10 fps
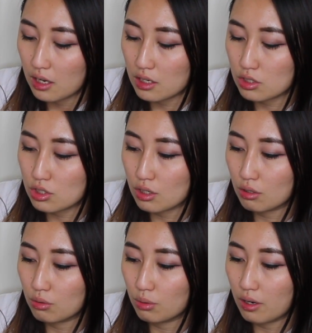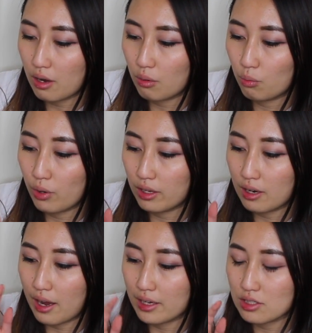and so when
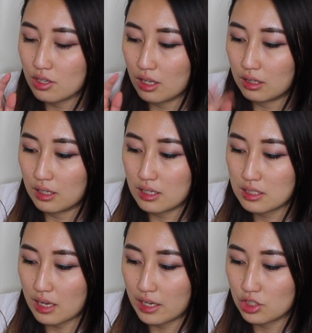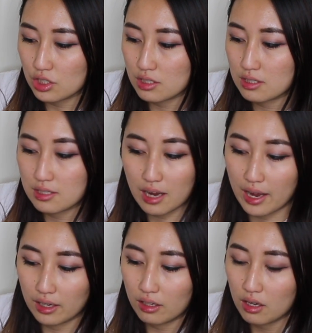I saw this, I just
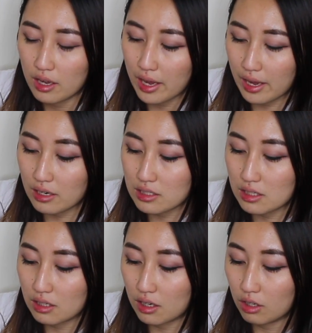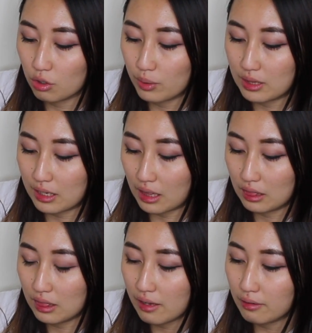died. And it's in the colorway that I
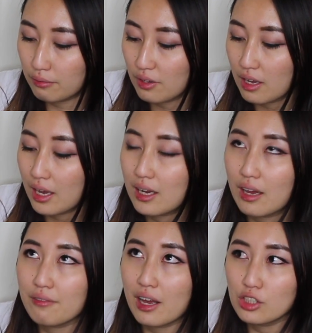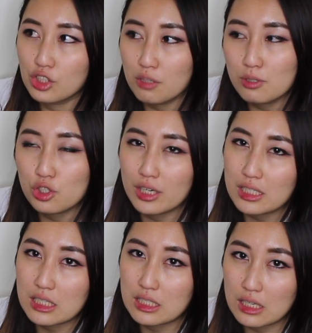love, and I've actually been trying
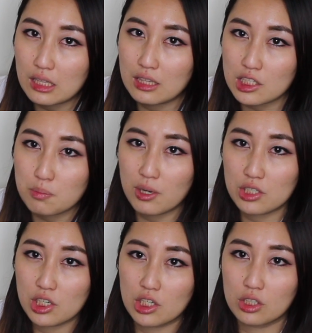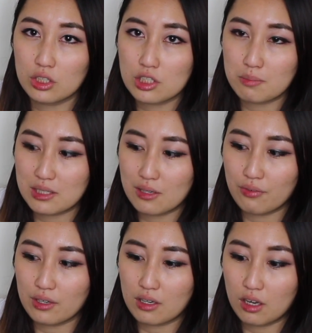to see this particular
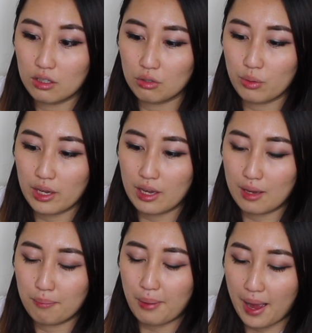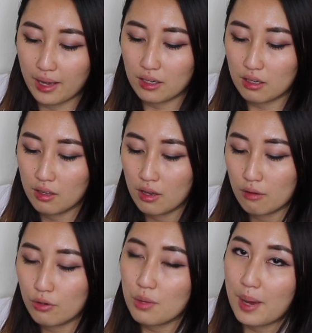specific colorway and bag
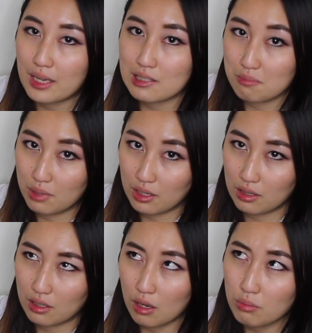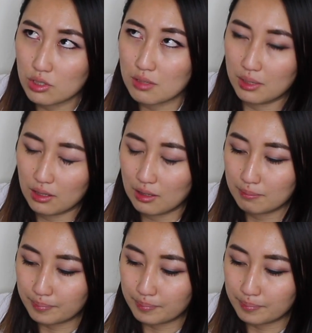for the past month, almost a month.